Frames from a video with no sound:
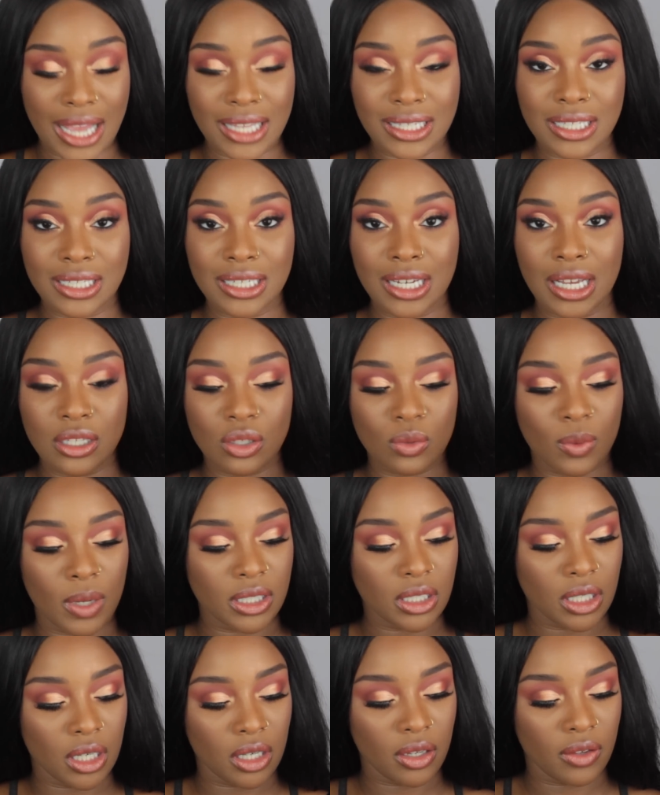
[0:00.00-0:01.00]
I did not
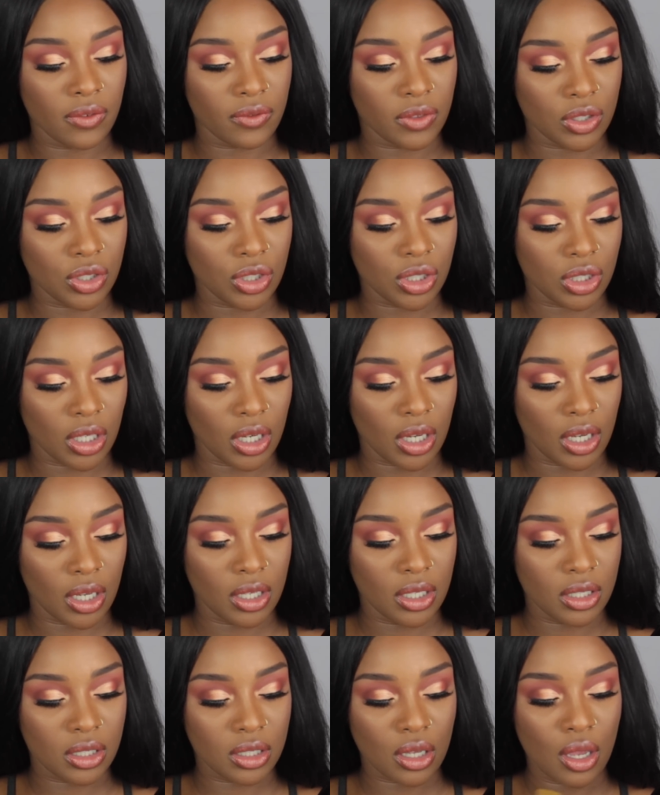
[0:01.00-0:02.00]
swatch any of the
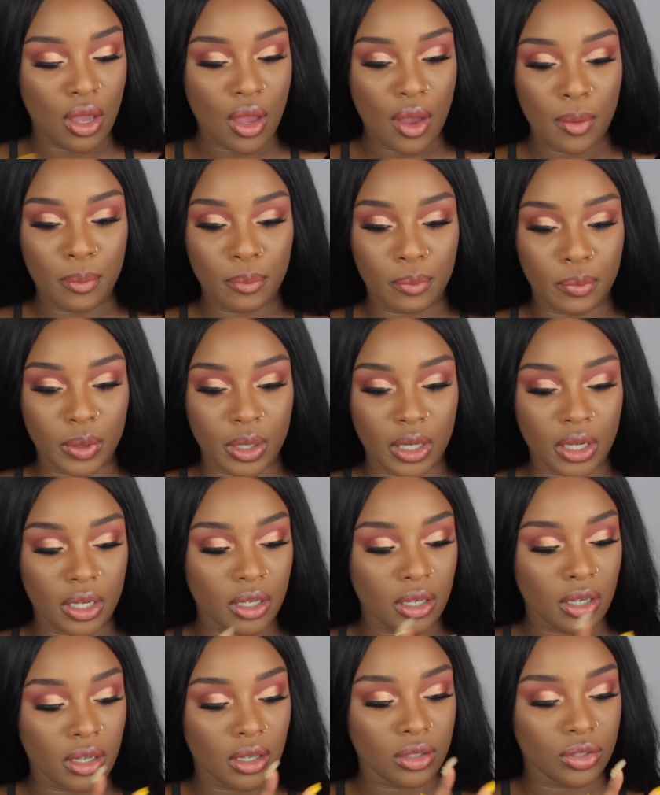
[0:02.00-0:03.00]
shades
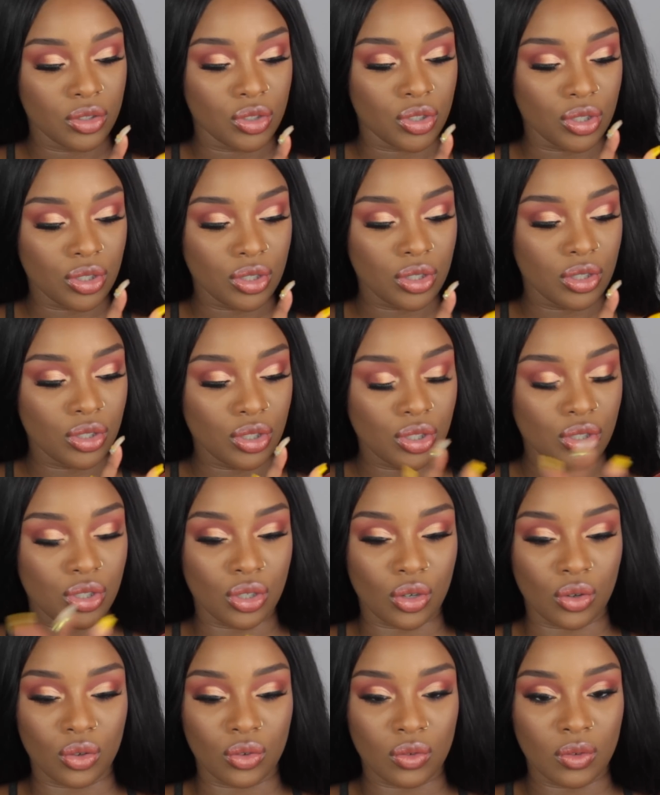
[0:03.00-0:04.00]
but just to
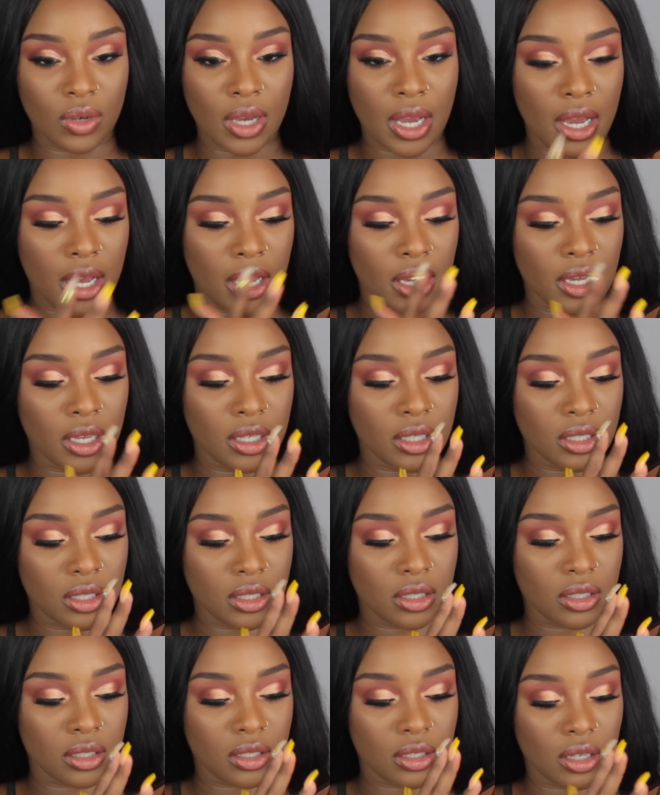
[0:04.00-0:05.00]
show you
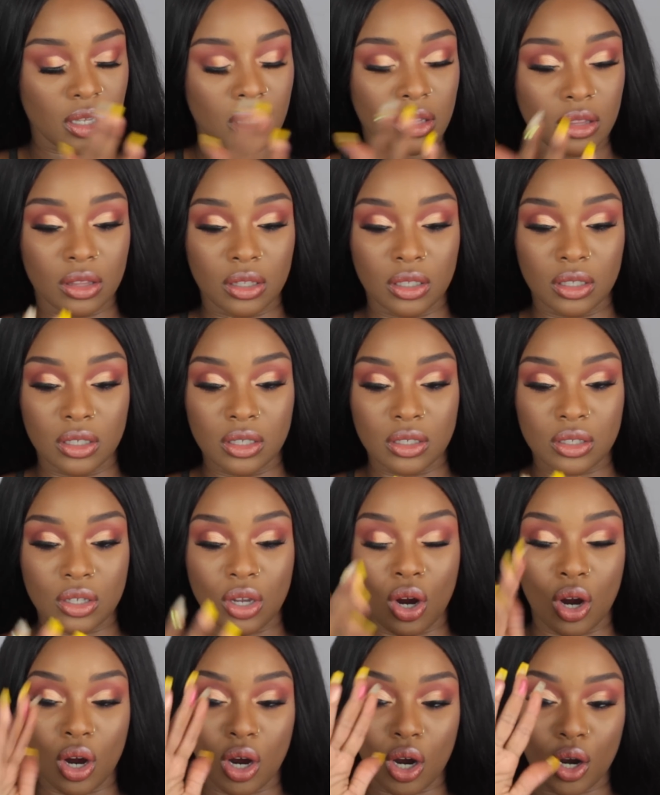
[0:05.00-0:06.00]
guys these
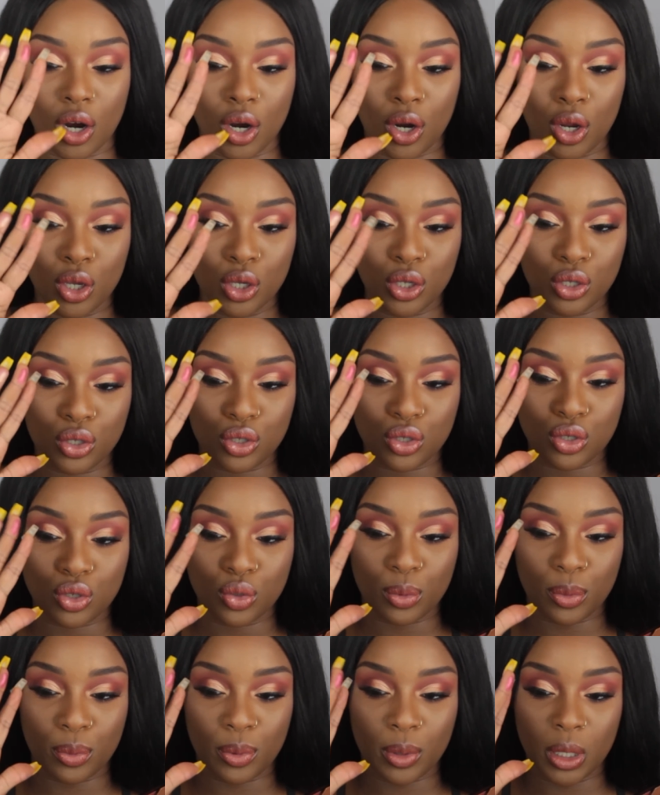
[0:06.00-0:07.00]
are
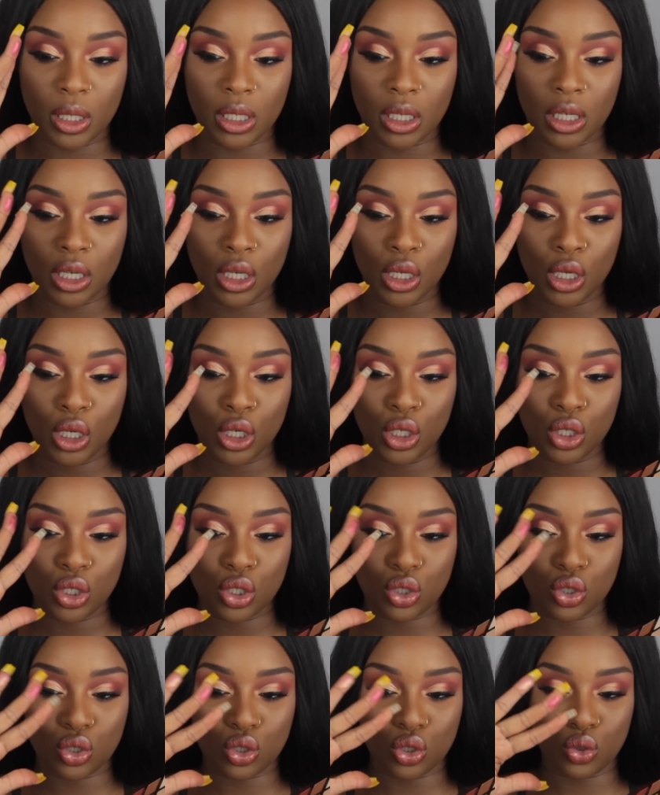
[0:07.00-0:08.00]
super pretty
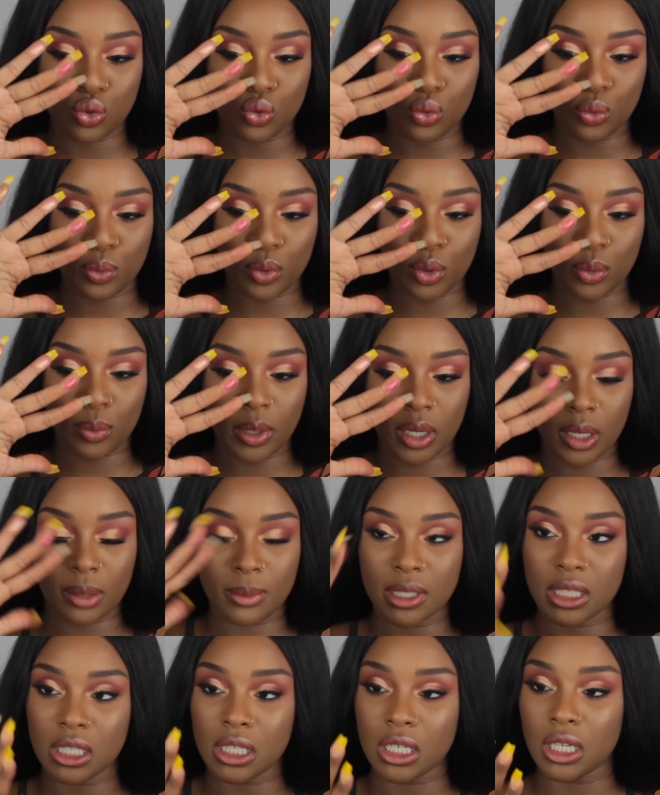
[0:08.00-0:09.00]
super
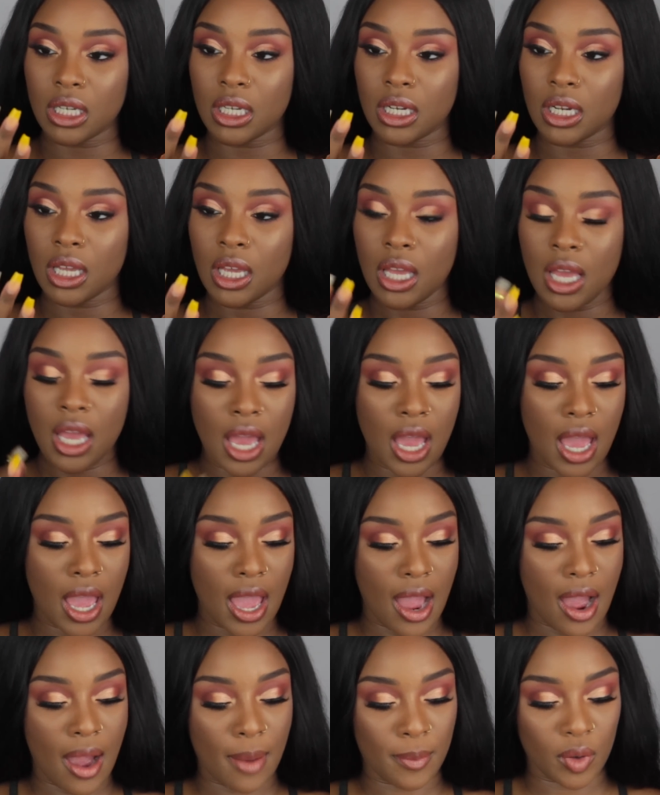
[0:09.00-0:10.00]
pigmented
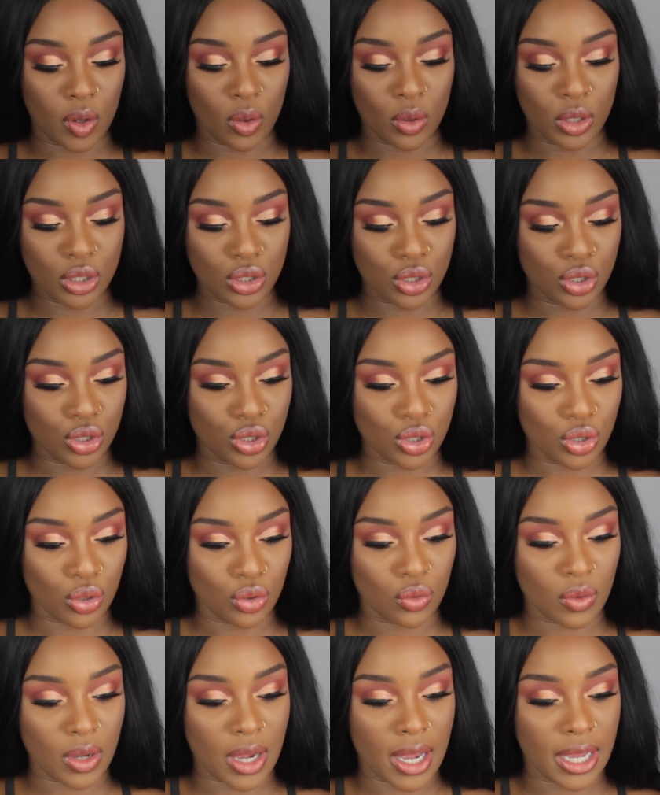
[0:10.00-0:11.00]
I'm going to show
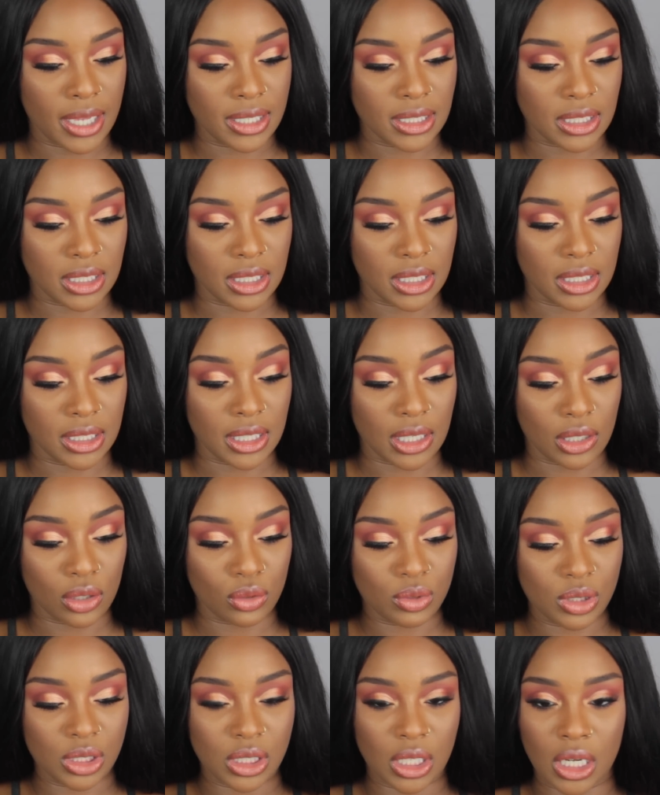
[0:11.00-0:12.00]
you guys the
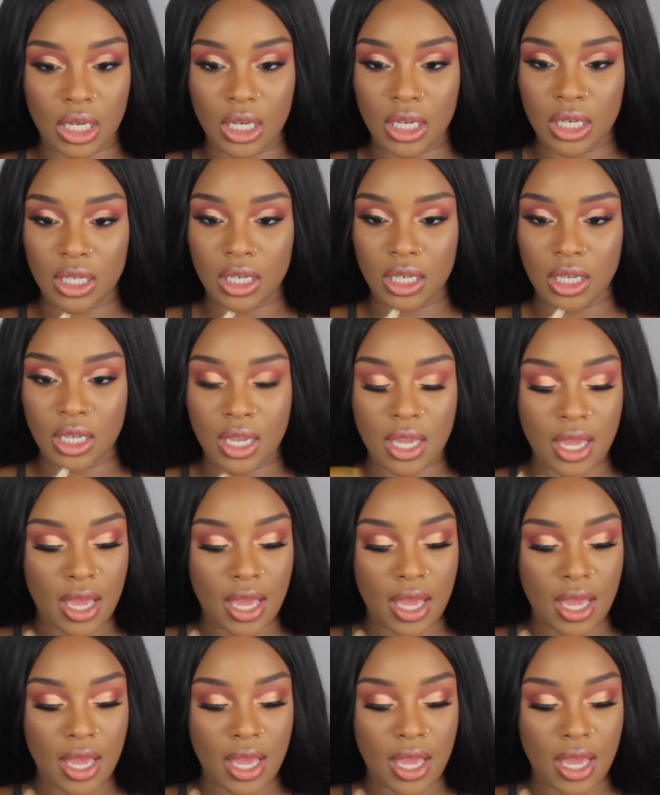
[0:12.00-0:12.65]
yellow shade